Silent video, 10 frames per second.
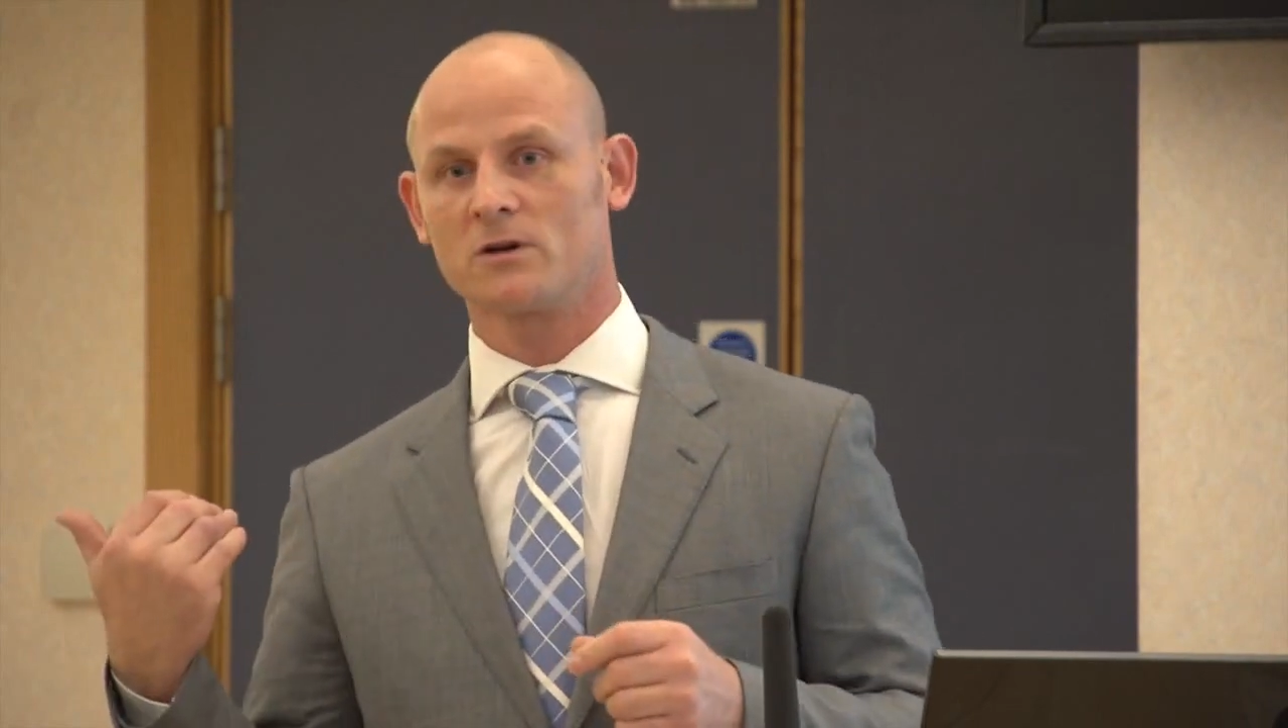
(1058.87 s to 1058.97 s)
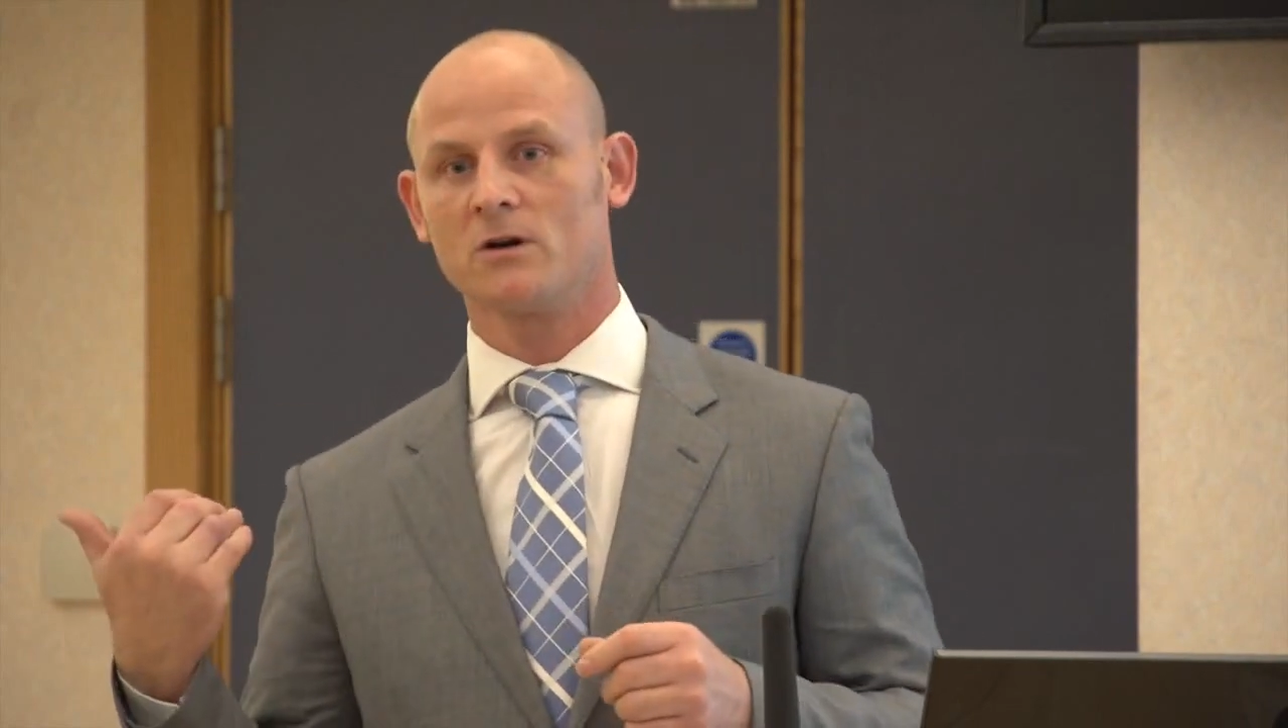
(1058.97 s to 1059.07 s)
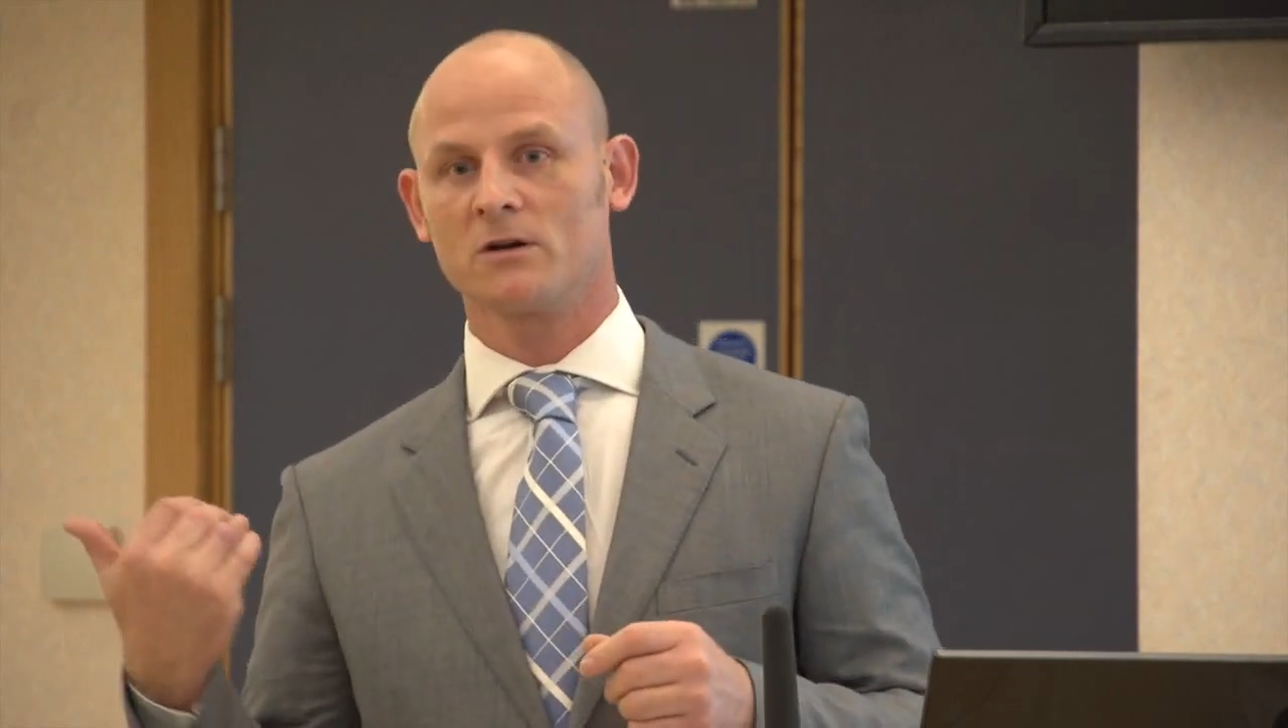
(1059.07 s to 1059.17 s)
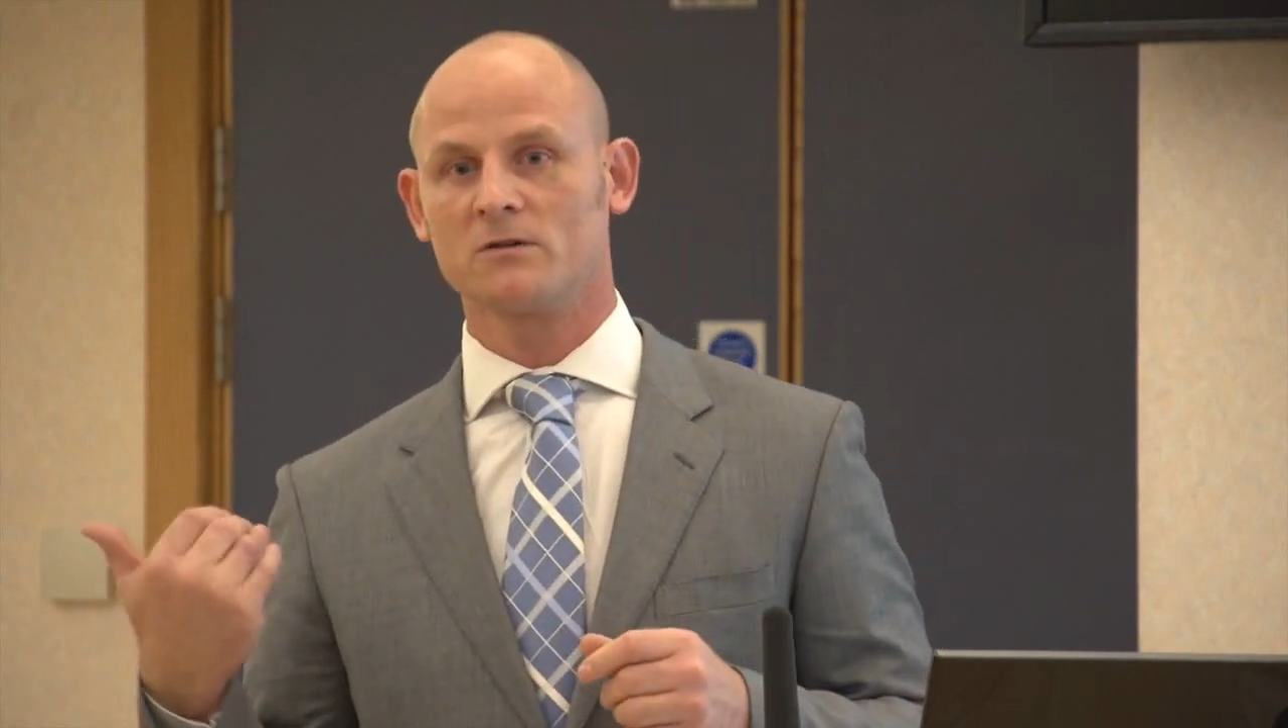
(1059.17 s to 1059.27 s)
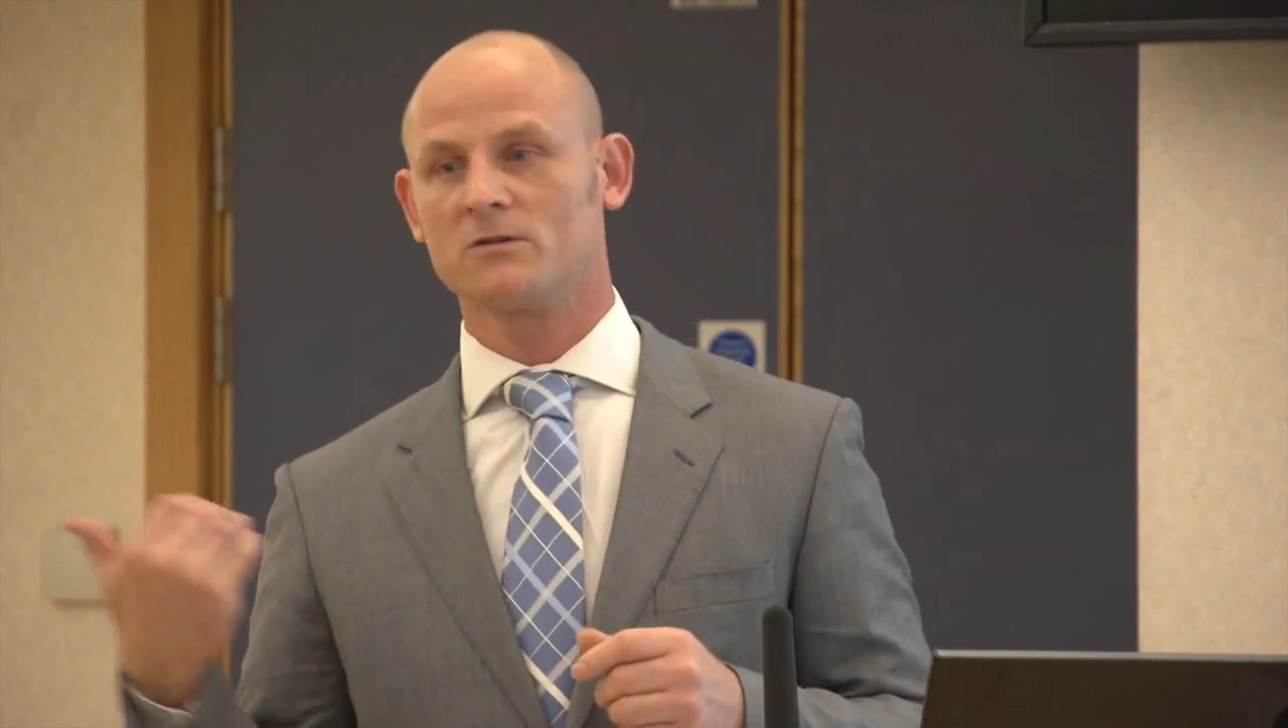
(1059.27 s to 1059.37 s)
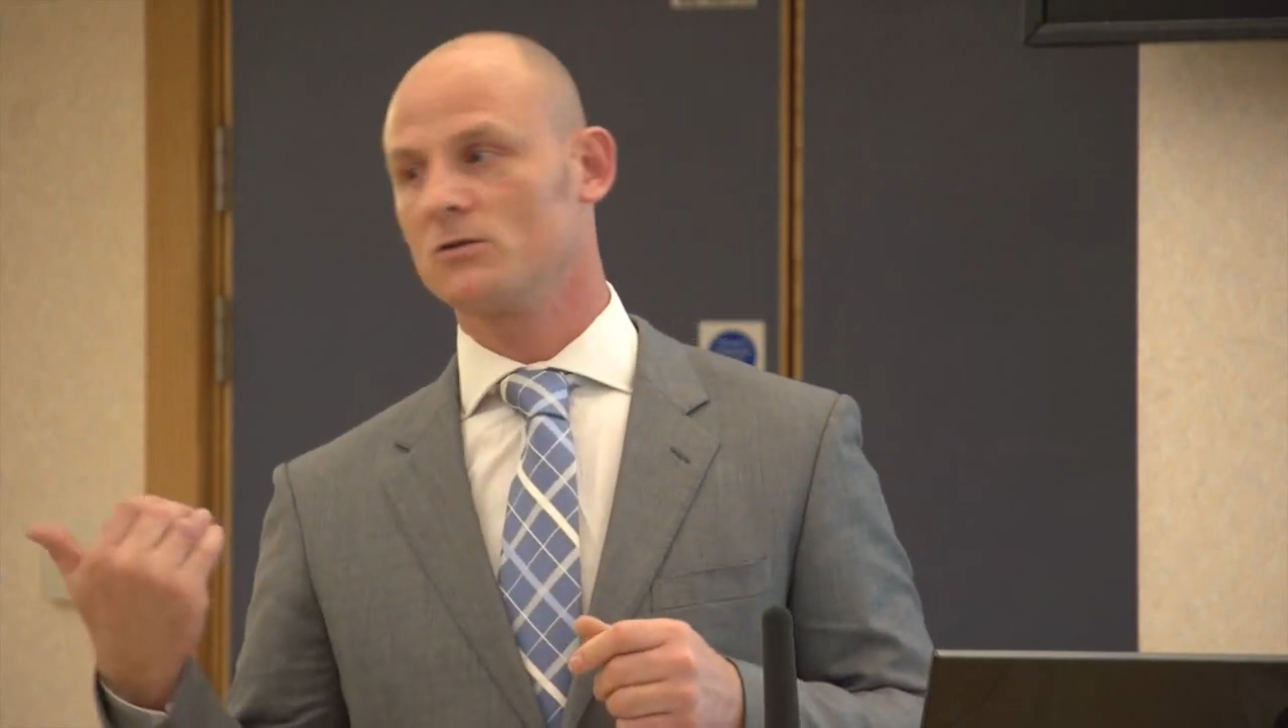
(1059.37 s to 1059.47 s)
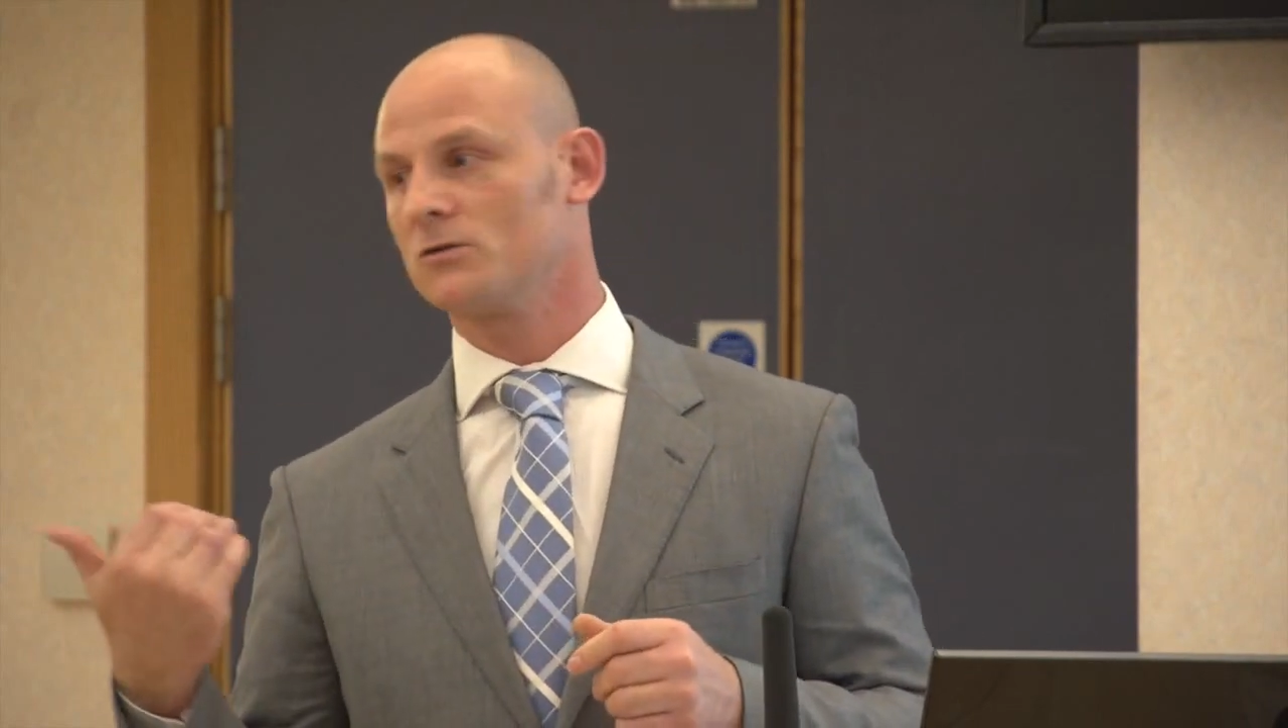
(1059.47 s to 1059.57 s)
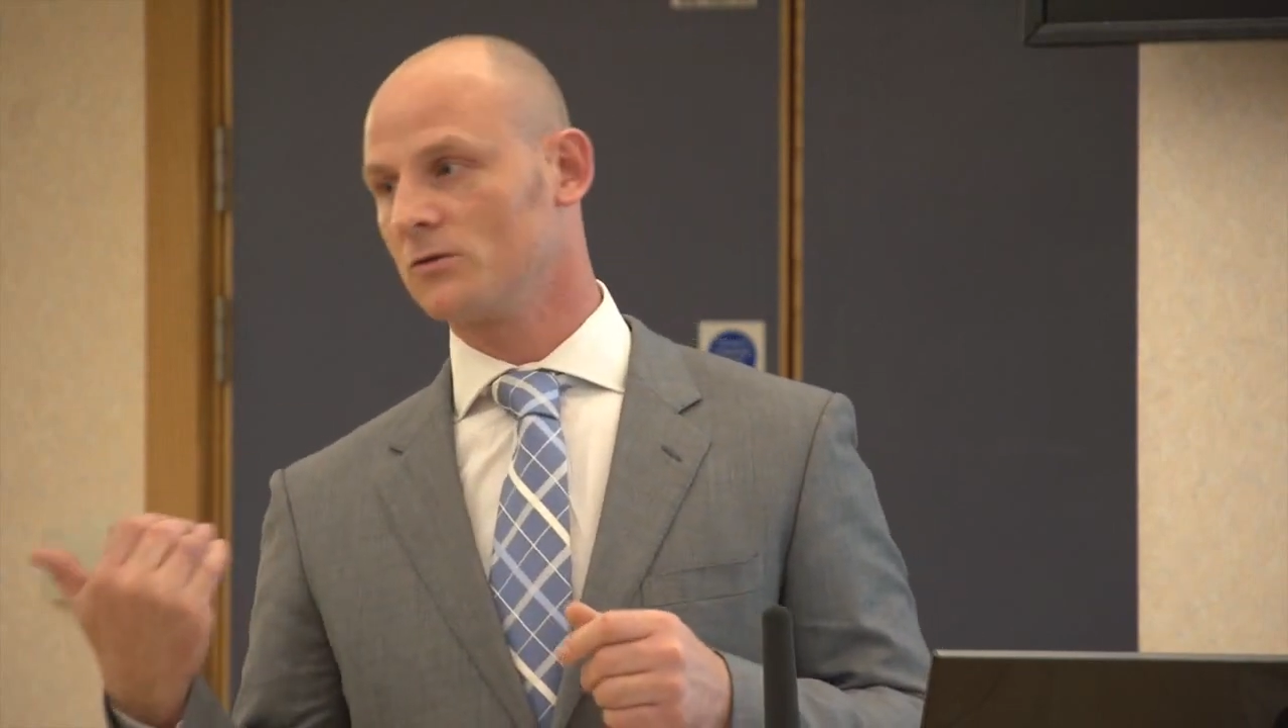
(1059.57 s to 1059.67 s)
guy and talk